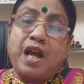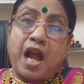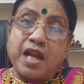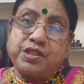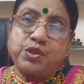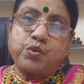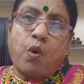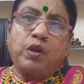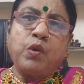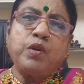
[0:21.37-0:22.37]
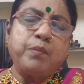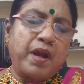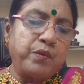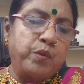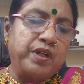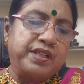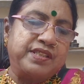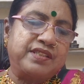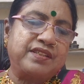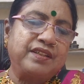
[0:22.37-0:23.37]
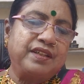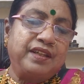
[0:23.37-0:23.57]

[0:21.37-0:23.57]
I swallowed my words